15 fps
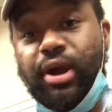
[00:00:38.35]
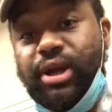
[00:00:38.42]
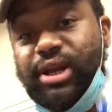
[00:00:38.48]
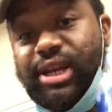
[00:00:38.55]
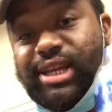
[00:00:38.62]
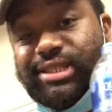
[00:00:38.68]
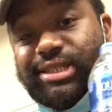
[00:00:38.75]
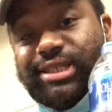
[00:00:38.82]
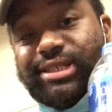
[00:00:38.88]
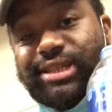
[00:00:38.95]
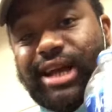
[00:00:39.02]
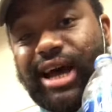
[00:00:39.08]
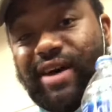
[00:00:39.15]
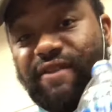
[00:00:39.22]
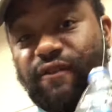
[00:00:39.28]
This is
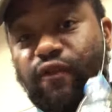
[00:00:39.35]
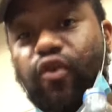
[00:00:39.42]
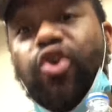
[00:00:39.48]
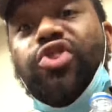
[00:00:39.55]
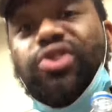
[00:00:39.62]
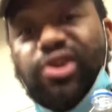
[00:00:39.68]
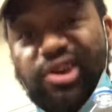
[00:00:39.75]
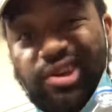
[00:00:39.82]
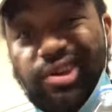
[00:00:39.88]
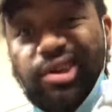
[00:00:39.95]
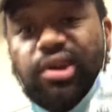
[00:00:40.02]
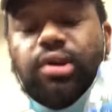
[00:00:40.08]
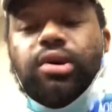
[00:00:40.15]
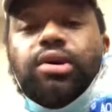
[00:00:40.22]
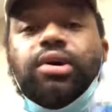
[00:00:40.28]
not vodka.
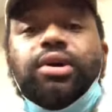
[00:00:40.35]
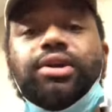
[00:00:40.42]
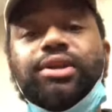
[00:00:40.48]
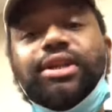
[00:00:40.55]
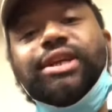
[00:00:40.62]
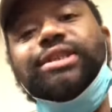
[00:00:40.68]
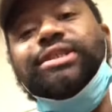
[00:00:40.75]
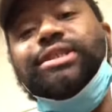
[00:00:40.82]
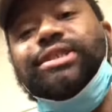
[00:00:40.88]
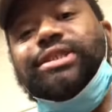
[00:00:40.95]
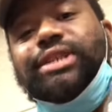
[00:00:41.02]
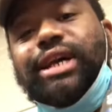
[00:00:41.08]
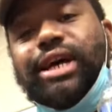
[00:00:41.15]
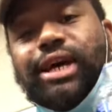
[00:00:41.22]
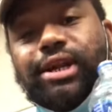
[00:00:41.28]
This is
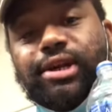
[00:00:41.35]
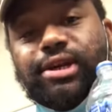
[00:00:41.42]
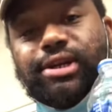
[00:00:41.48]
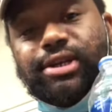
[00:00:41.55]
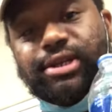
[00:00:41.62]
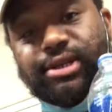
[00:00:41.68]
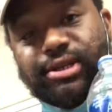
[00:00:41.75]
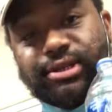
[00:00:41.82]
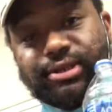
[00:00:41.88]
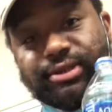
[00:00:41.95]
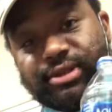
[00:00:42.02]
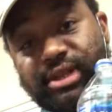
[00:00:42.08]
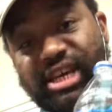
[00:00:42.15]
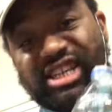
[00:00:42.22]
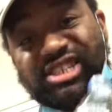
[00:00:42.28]
not
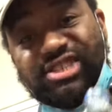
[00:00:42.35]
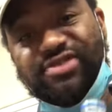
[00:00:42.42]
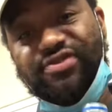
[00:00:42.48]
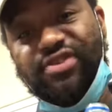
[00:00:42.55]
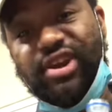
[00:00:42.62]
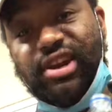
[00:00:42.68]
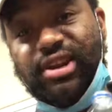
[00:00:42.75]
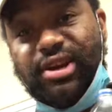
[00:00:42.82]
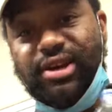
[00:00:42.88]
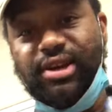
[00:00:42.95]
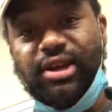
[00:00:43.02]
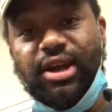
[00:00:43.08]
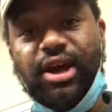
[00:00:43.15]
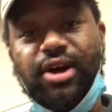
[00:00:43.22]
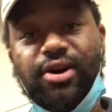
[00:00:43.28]
that svedka
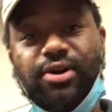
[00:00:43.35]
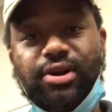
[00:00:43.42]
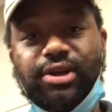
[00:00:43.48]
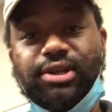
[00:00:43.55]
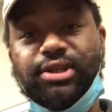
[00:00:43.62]
y'all